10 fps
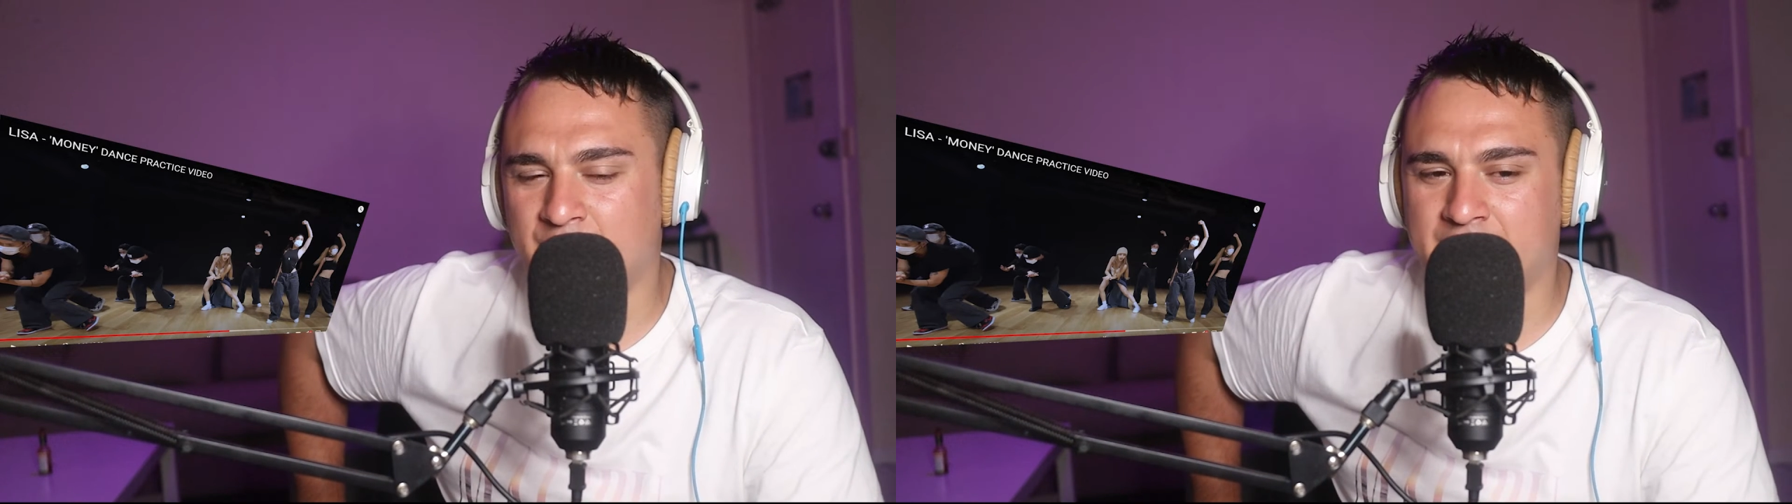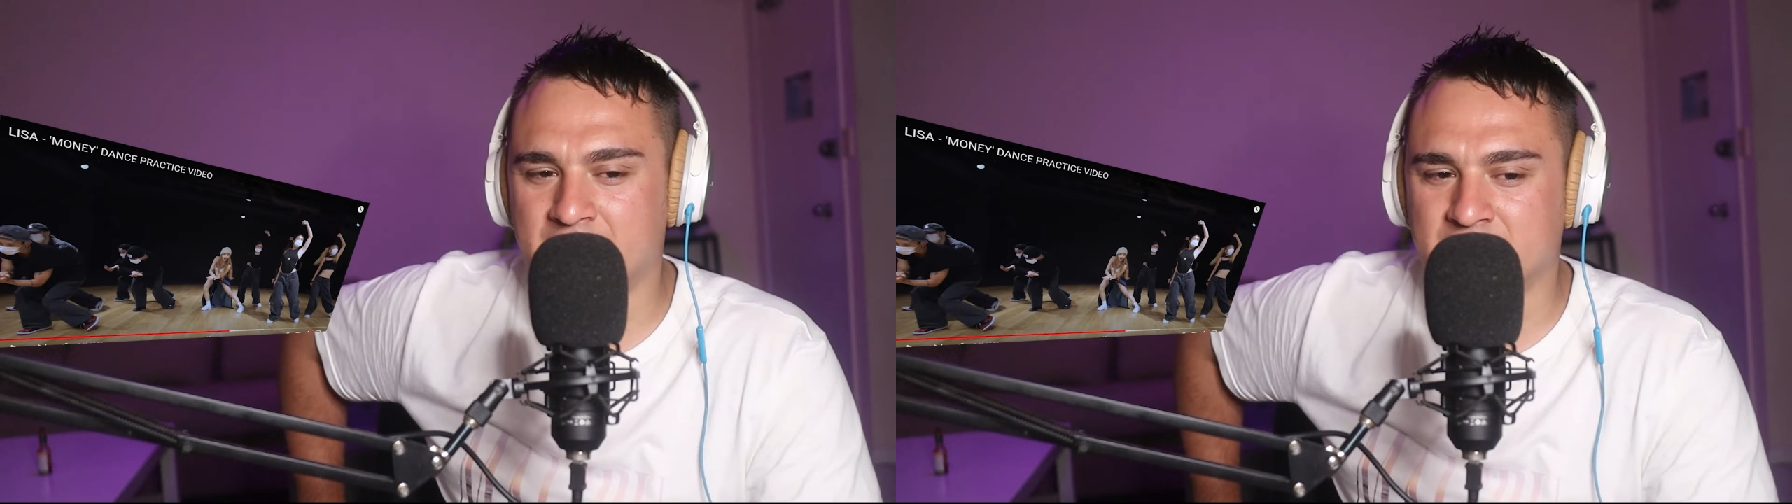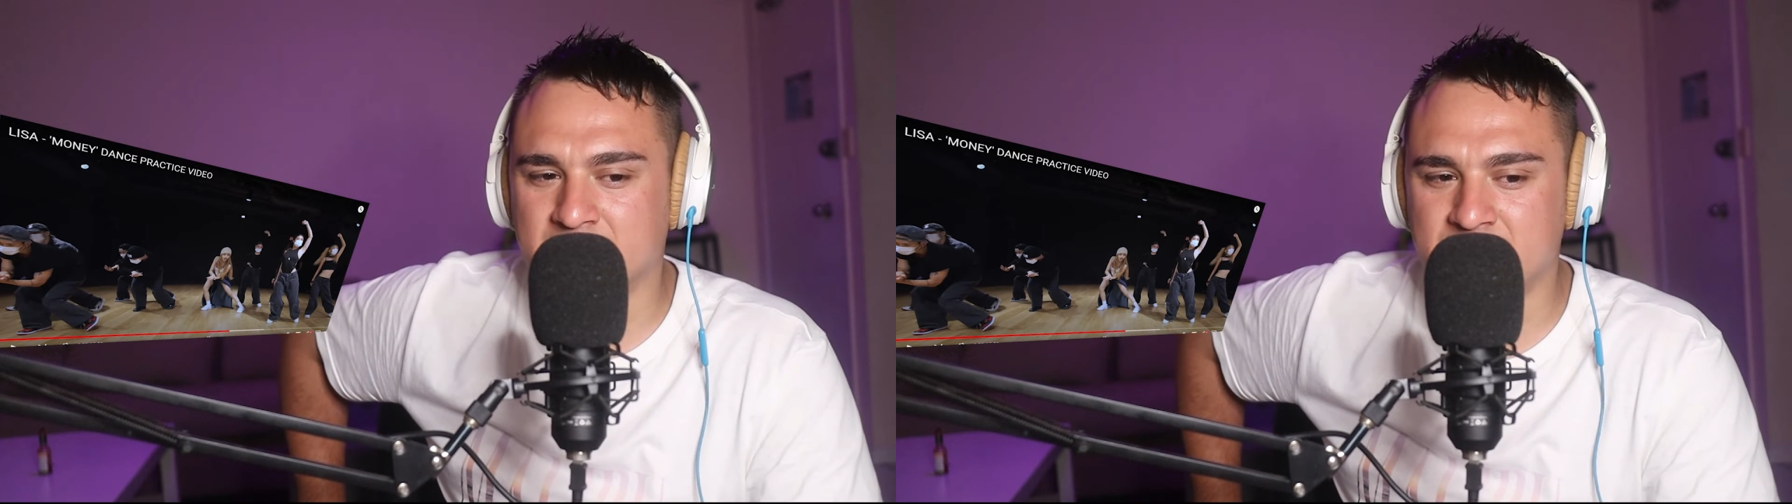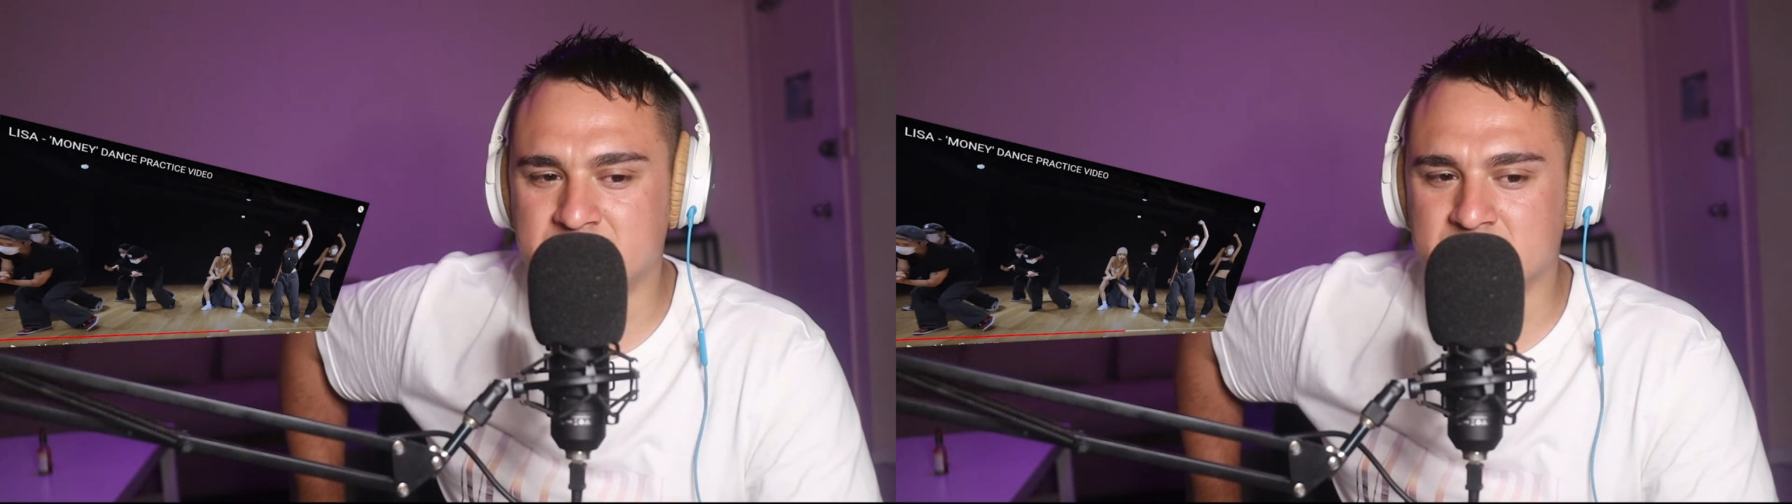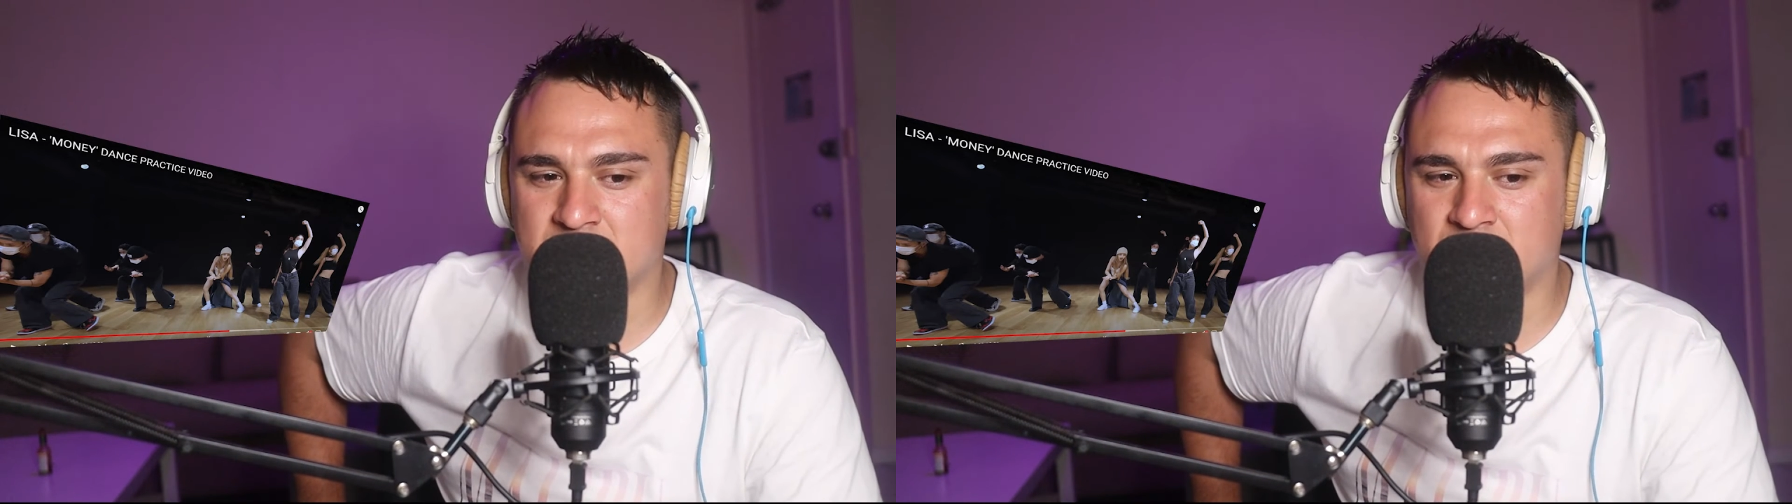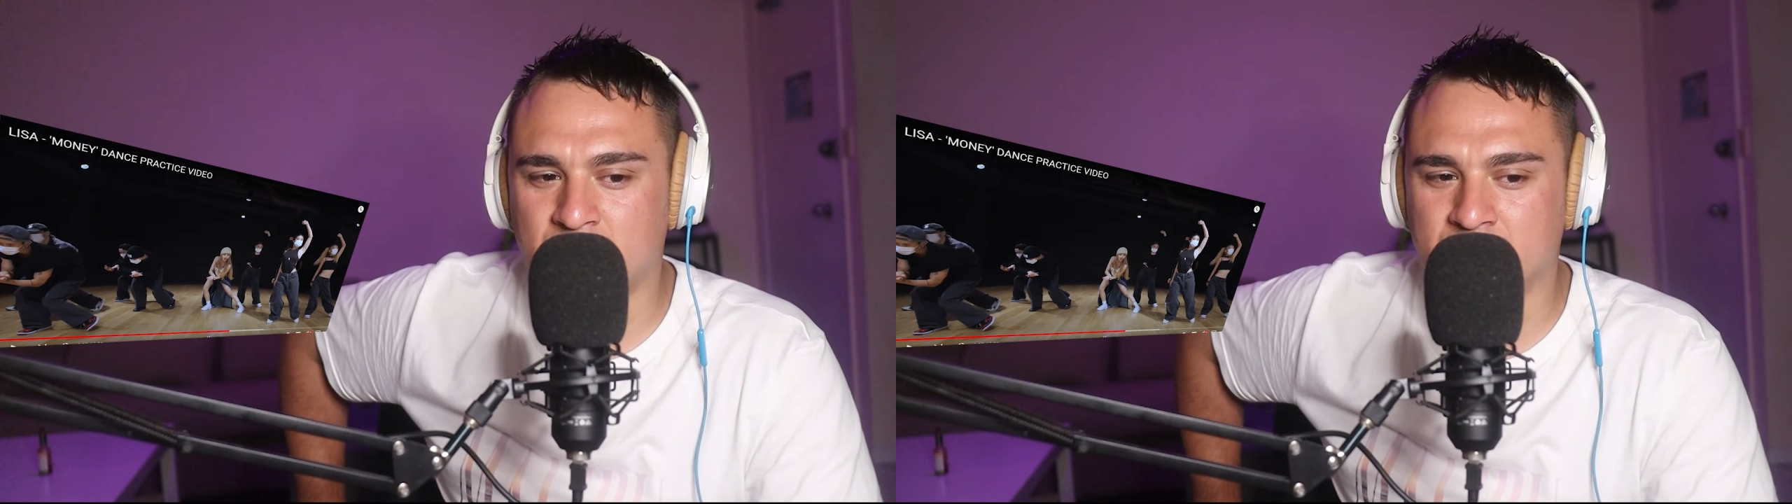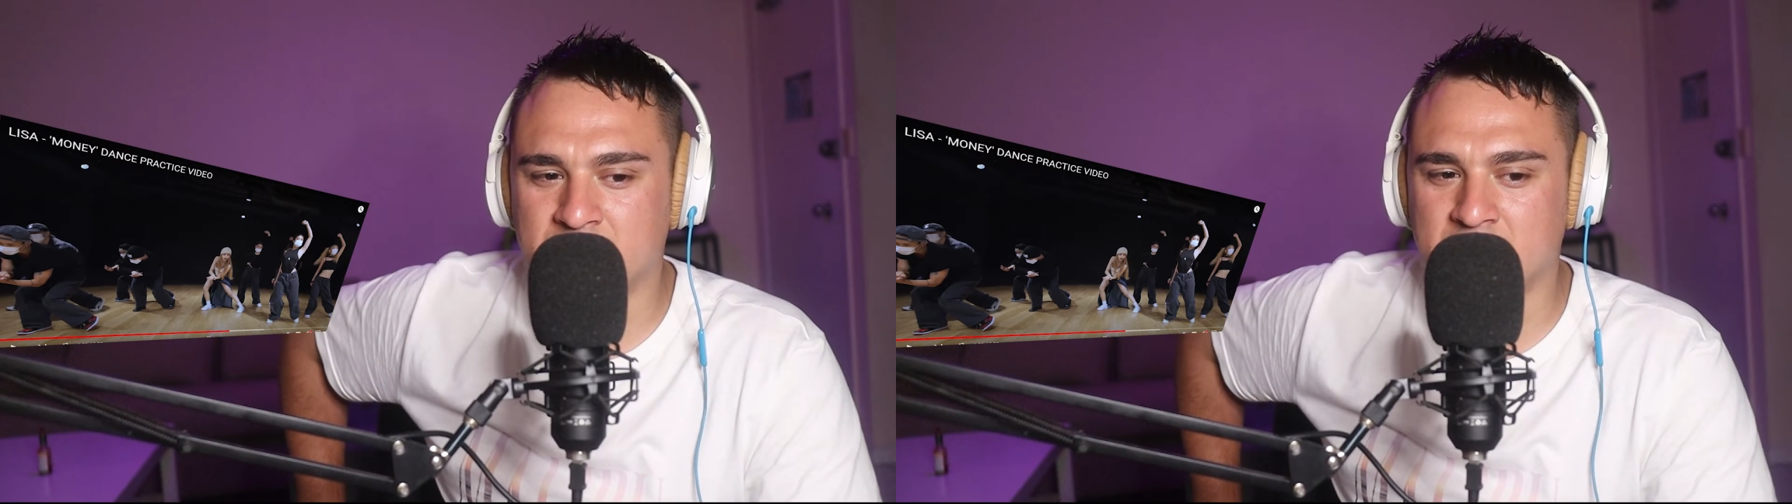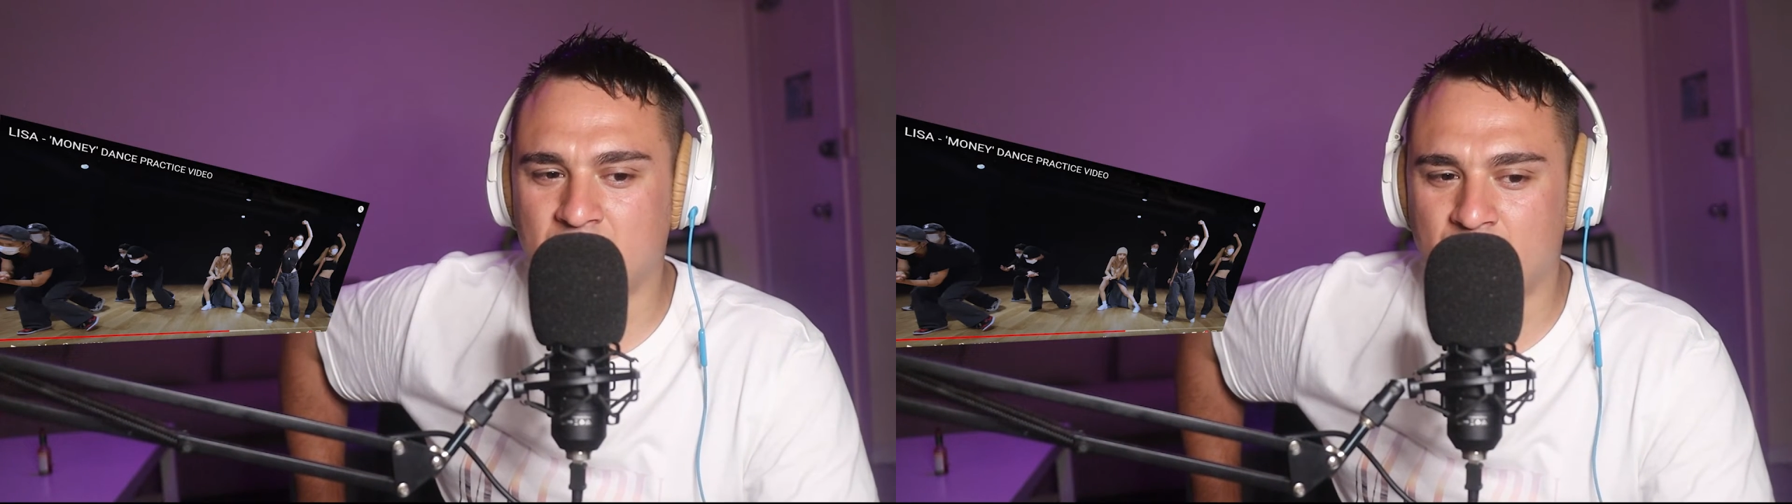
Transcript: around Lisa or get